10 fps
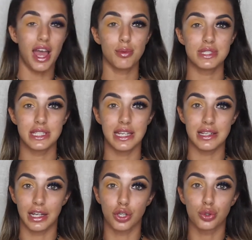I was
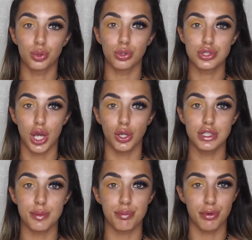needing like a cool
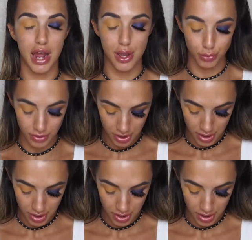toned brown